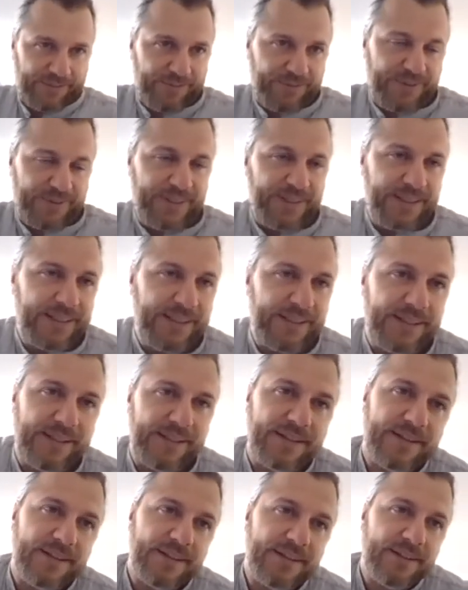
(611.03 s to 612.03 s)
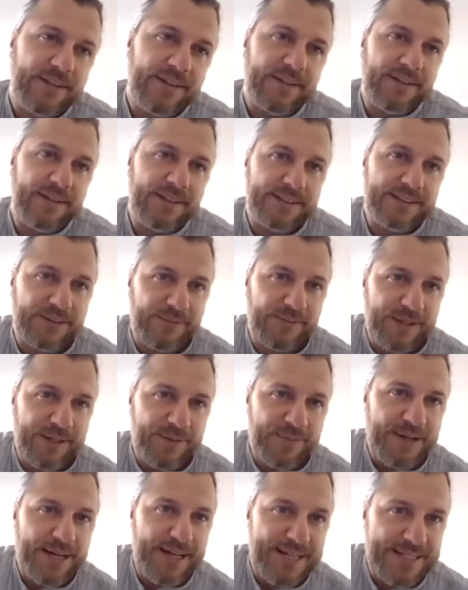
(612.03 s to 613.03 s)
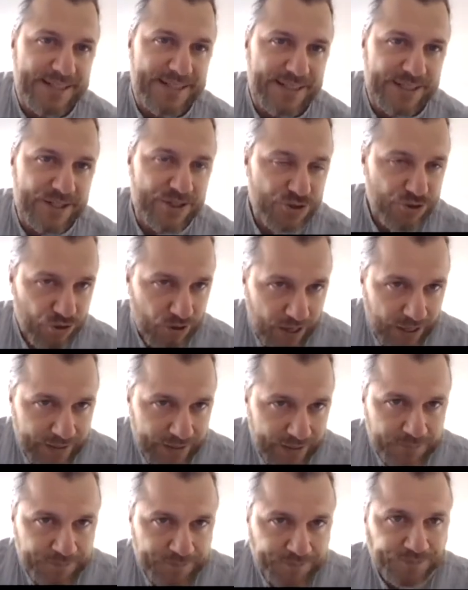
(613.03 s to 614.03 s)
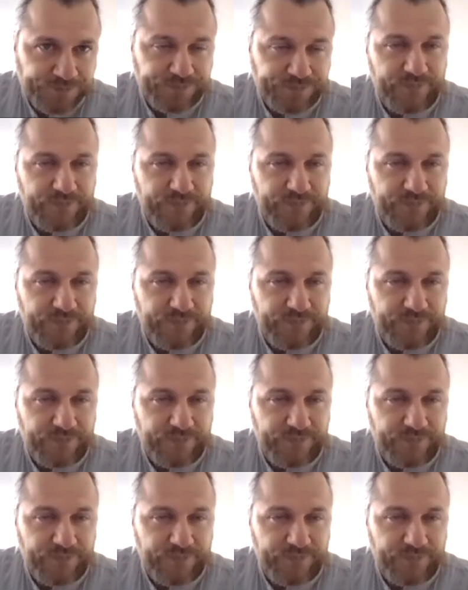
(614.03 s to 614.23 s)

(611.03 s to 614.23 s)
we conducted a cluster randomized trial